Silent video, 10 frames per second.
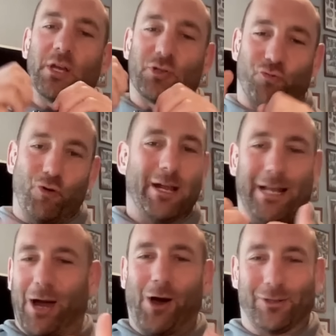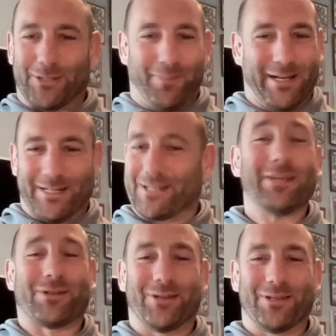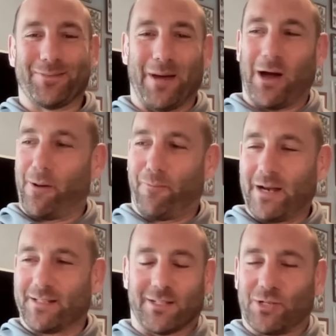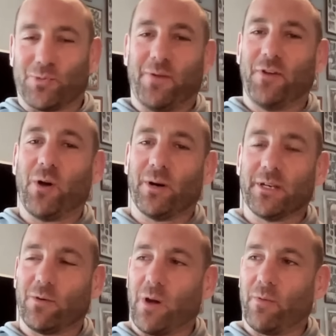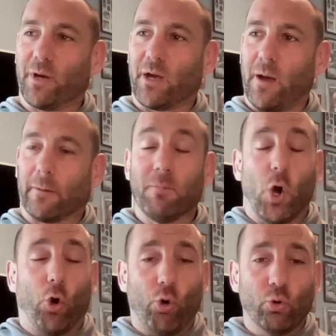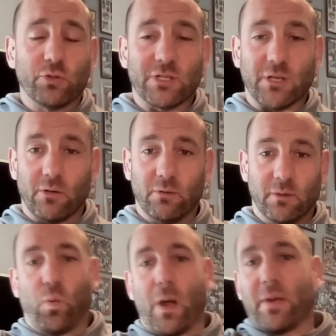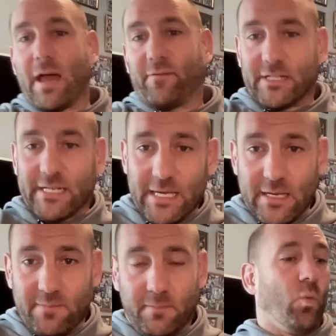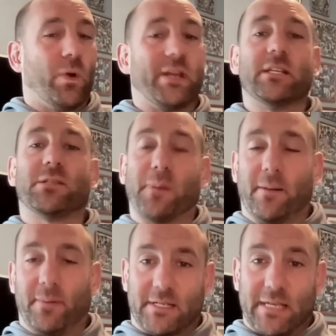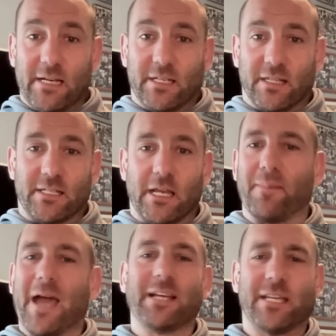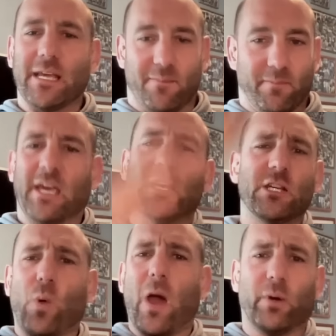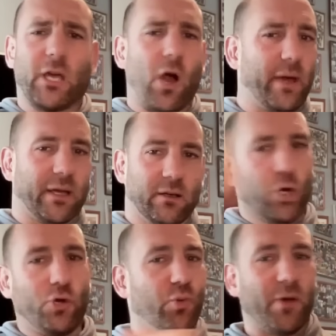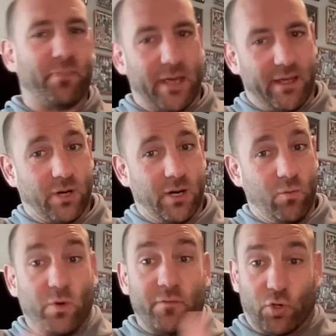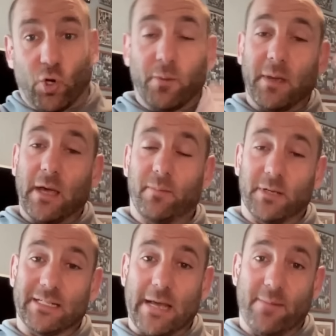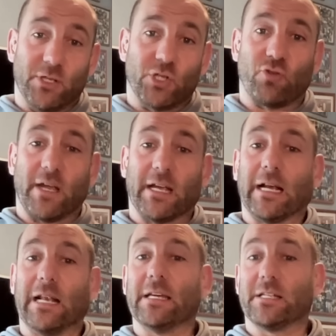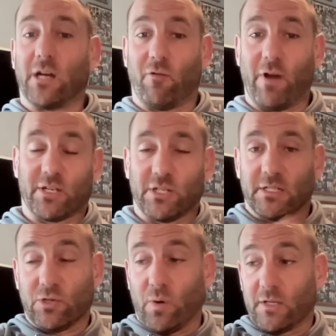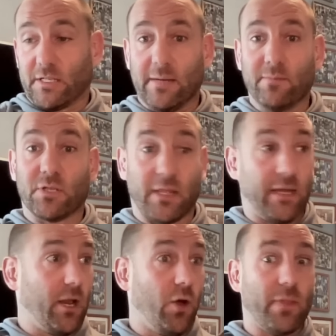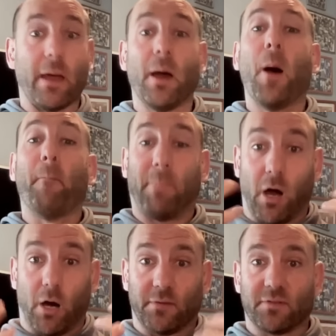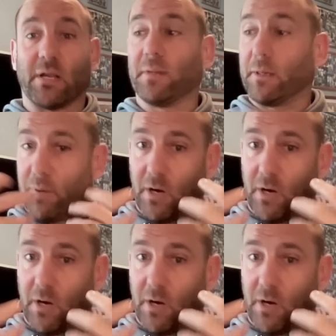it's really hard to make decisions about our practice because we have no idea where we're going. Also, when we have a team, we need to be able to say to the team, hey, team, here's where we're going. Who's with me? All right. We've got to be able to demonstrate clear direction to our team so they know they're part of something